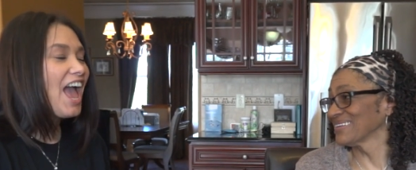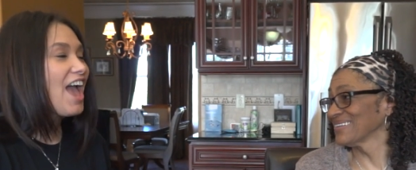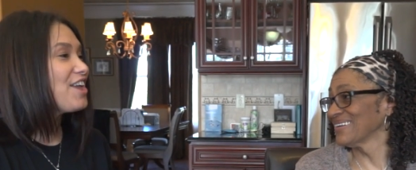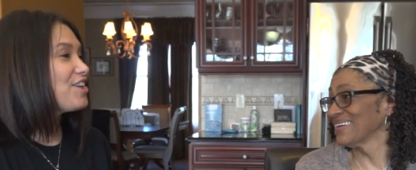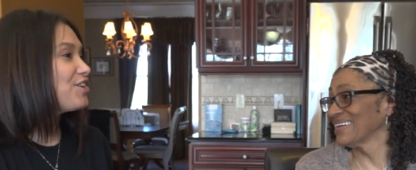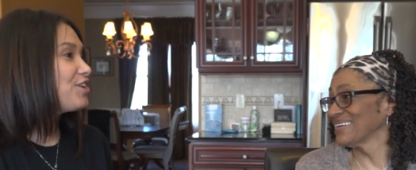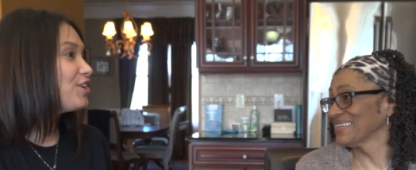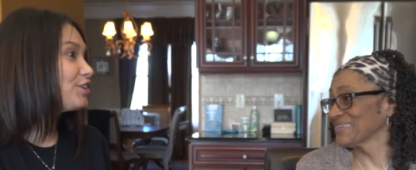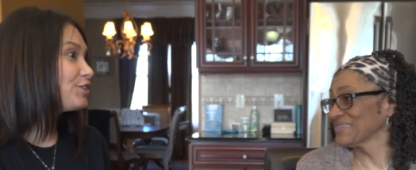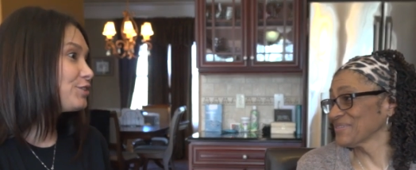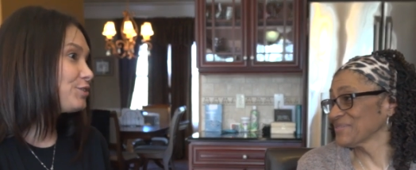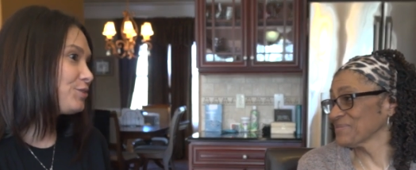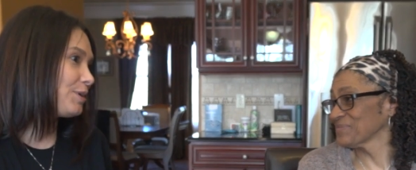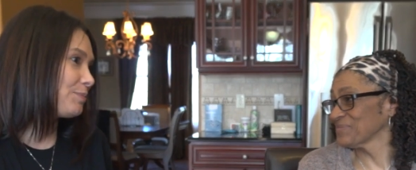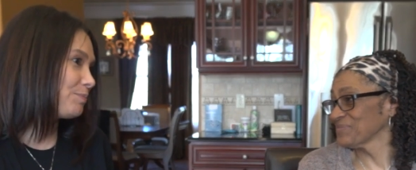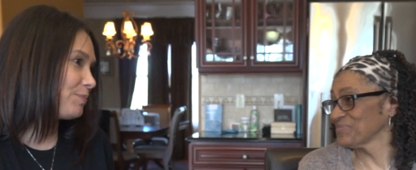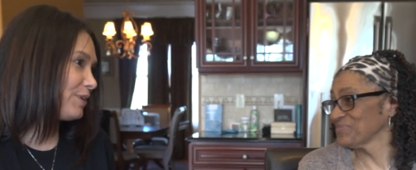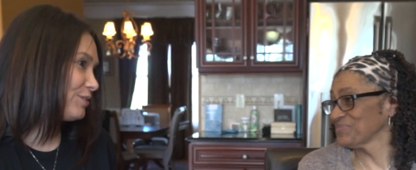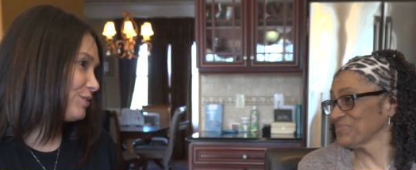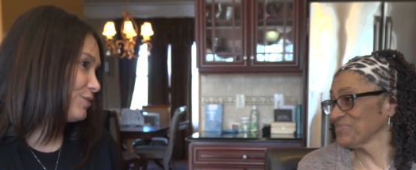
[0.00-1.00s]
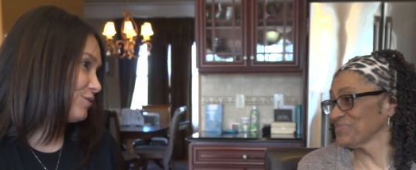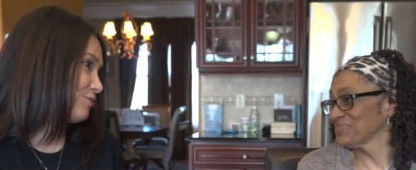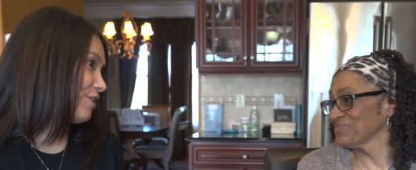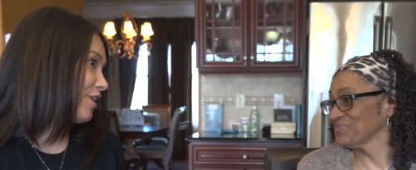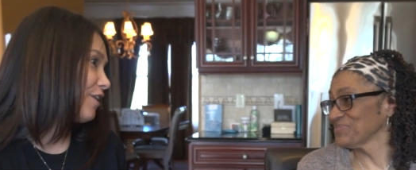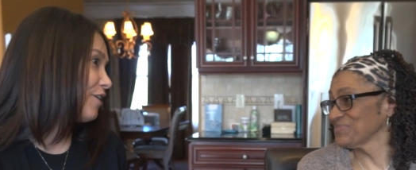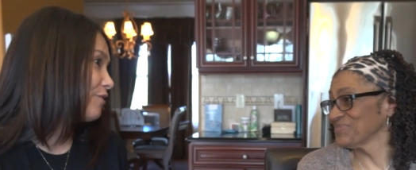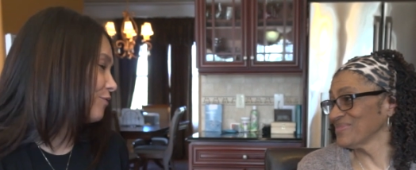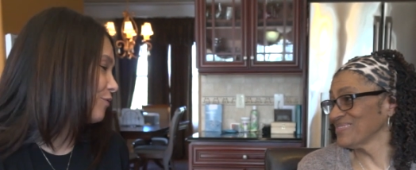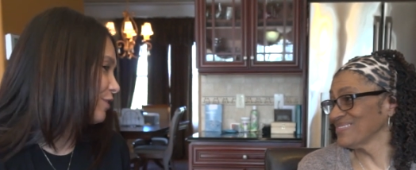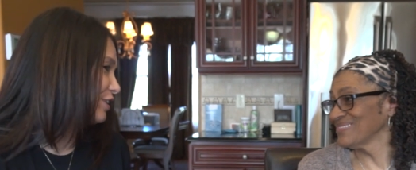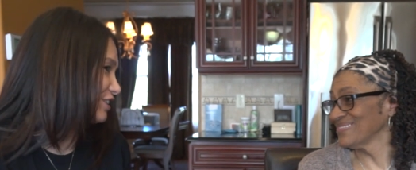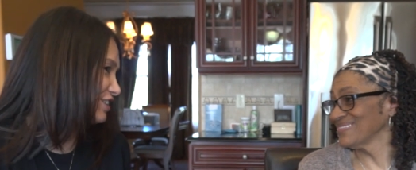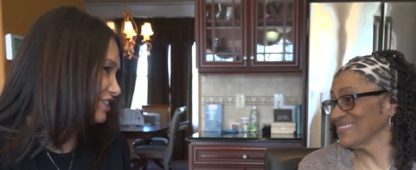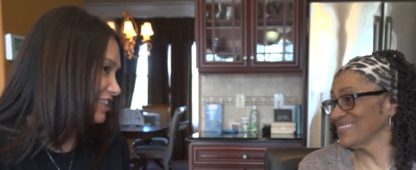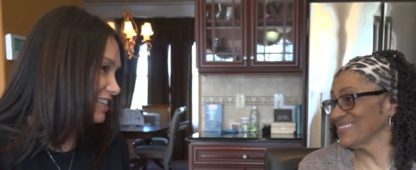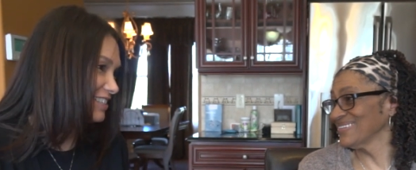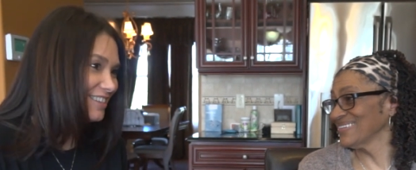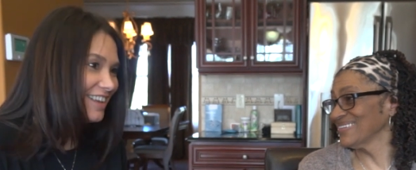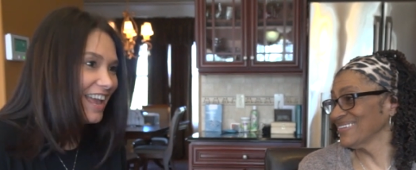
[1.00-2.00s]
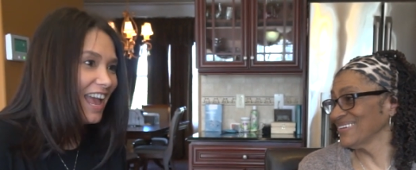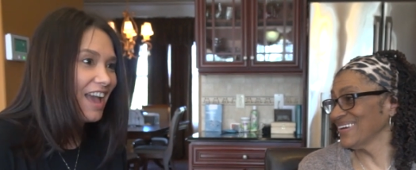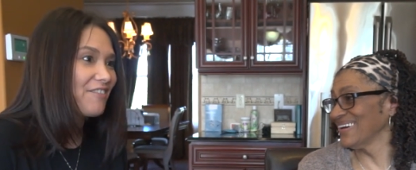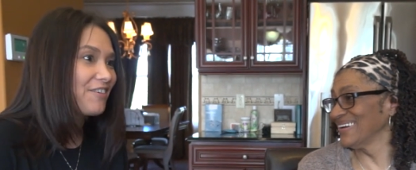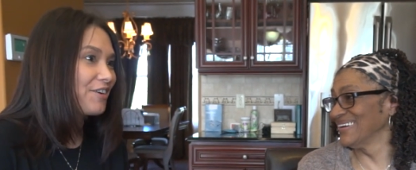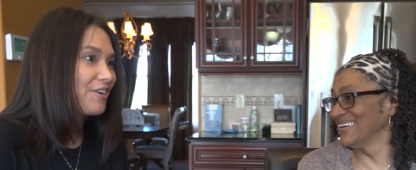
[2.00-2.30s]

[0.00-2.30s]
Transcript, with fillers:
Speaker 1: and your triplets are very fortunate to have